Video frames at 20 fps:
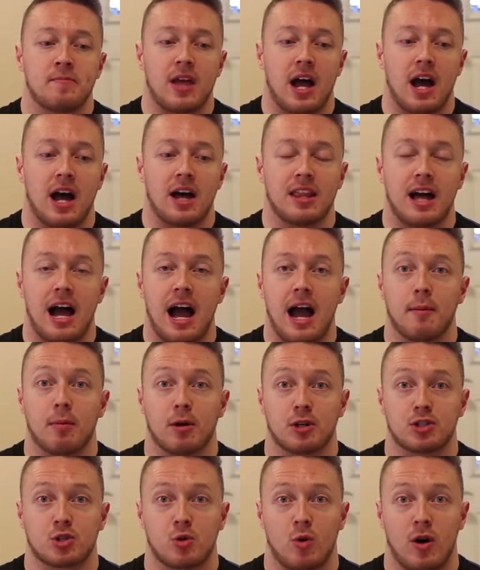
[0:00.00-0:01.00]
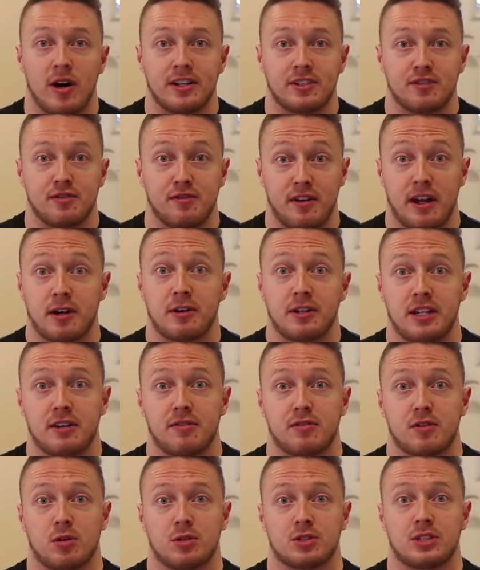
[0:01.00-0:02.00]
the high bar squat is very
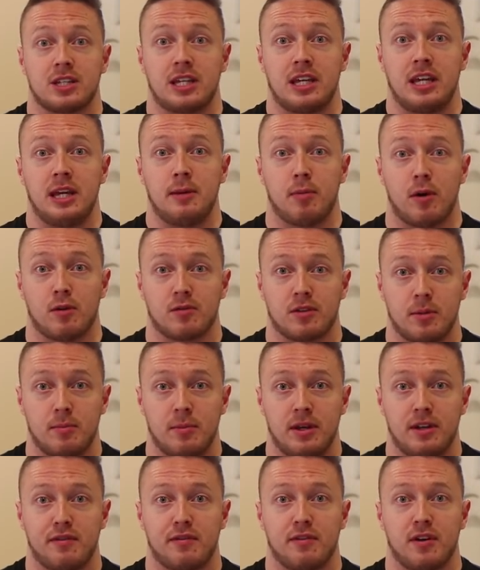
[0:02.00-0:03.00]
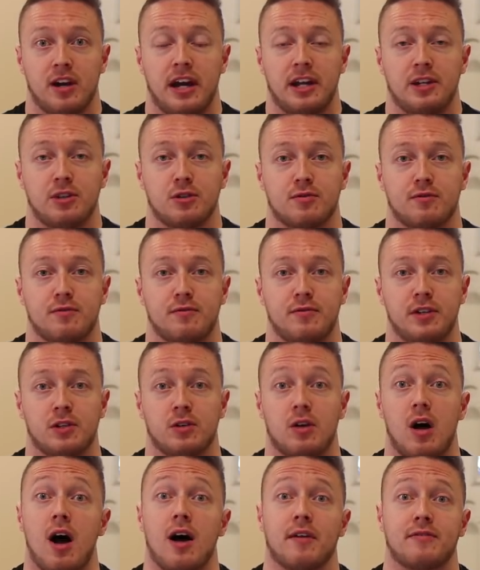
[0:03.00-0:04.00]
difficult to keep over the midfoot, and you'll feel
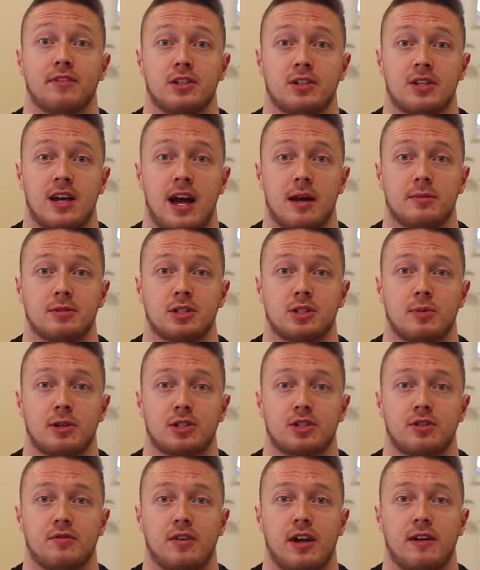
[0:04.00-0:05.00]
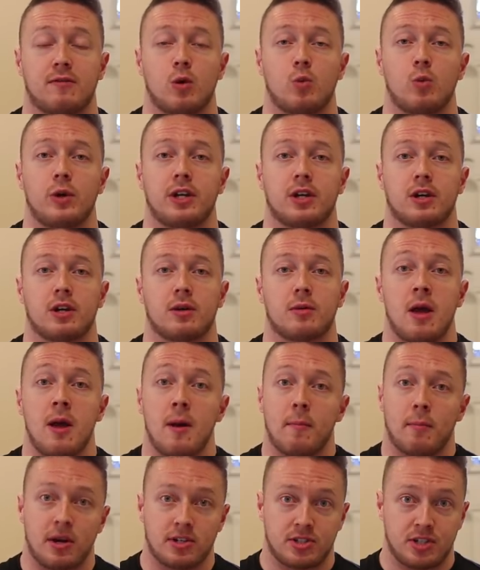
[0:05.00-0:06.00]
oftentimes, especially if you have a weaker
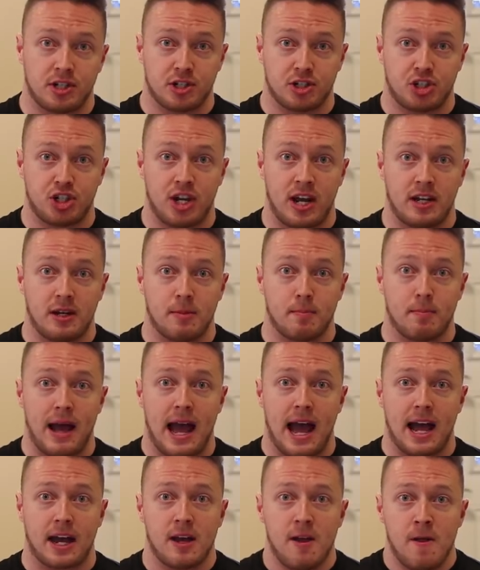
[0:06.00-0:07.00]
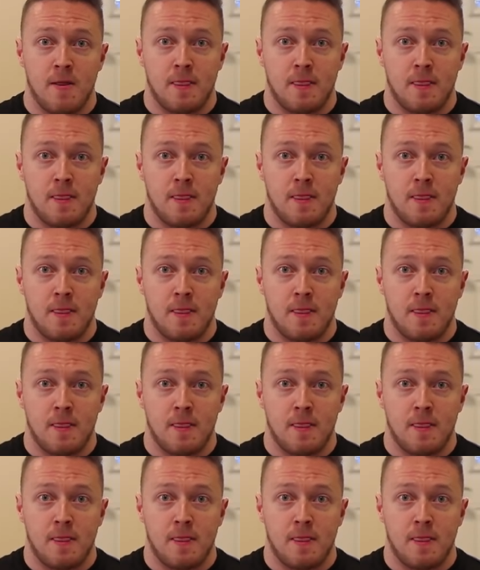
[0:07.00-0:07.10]
posterior chain and back,